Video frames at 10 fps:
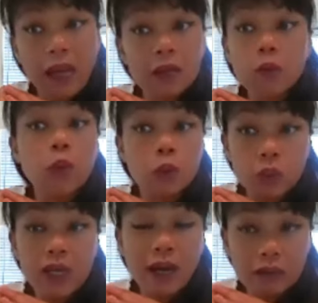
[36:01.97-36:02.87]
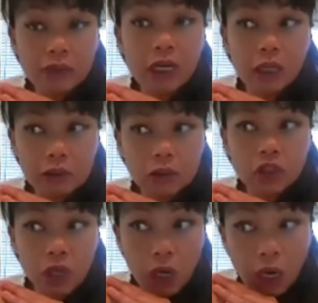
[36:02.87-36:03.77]
And when we have a
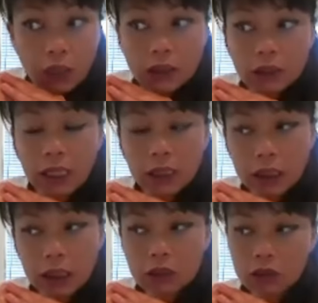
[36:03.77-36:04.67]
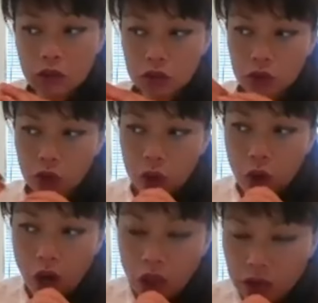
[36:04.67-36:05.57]
chart that is so
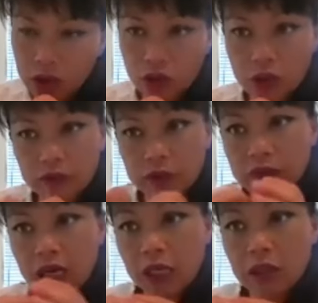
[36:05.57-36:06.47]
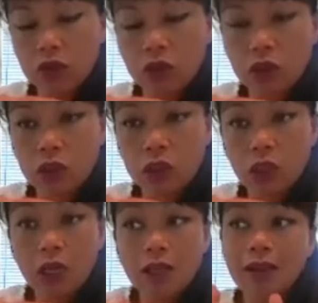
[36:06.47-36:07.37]
concentrated with energy,
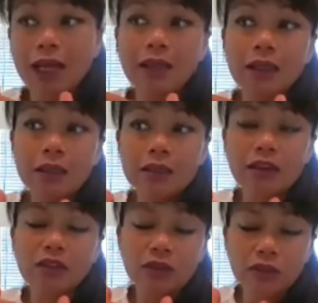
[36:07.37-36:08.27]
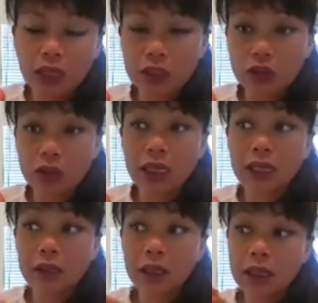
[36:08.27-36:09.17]
that is a reflection
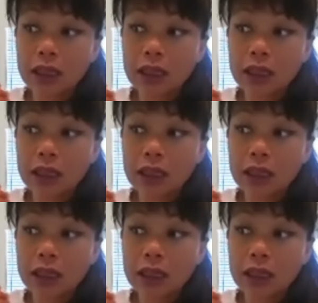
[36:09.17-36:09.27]
that